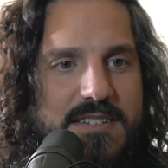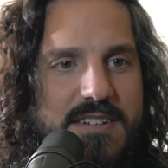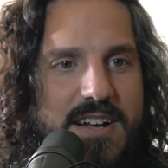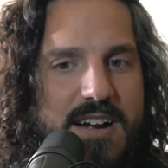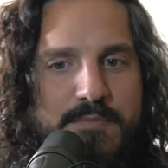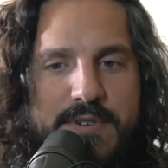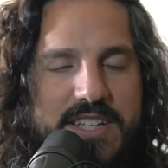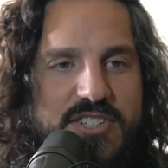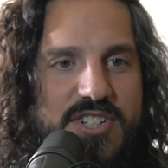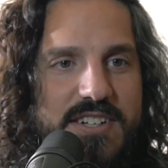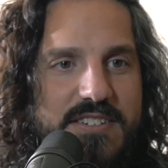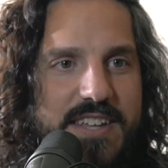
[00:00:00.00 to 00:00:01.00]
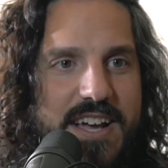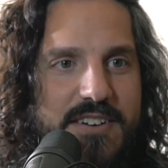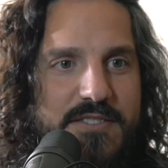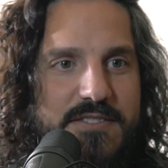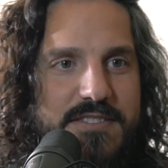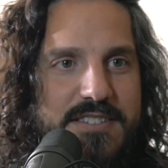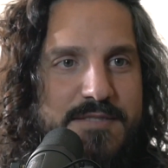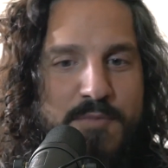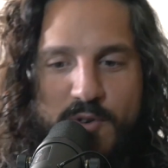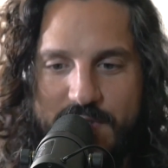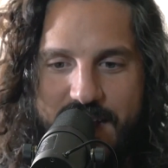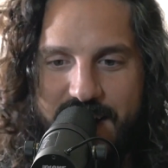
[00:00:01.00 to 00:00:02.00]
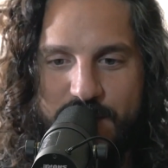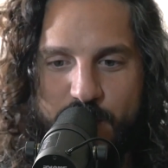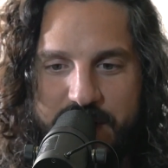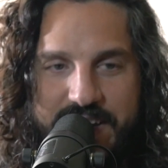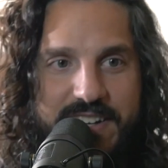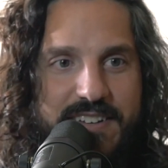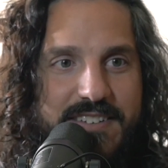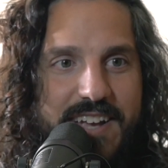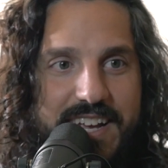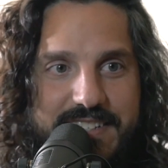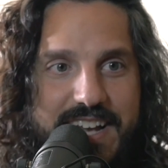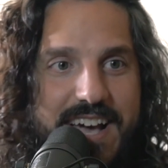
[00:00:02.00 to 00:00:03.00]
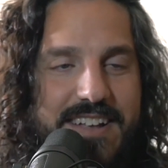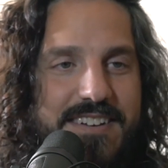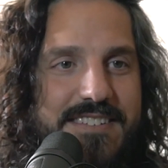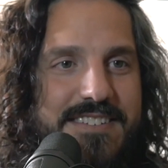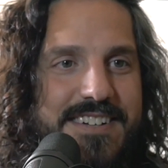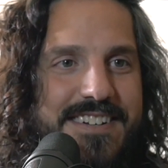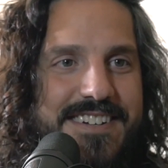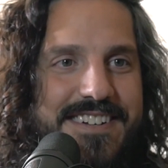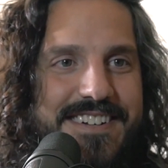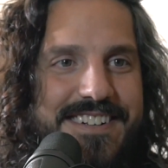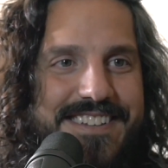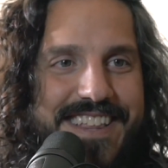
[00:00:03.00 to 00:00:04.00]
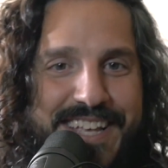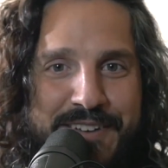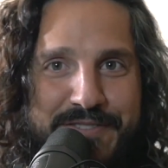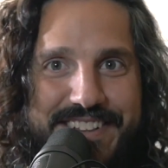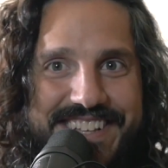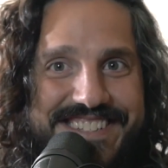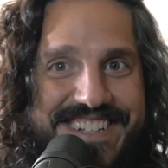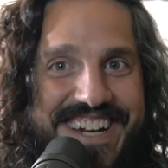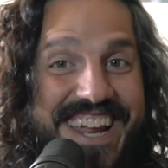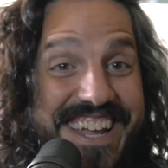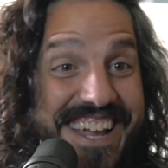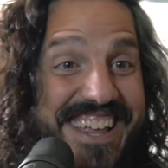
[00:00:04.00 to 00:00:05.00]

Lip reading: Mm-hmm. I'm pretty chill now. Smoke a lot of weed. Hey, Dad. Thank you for listening.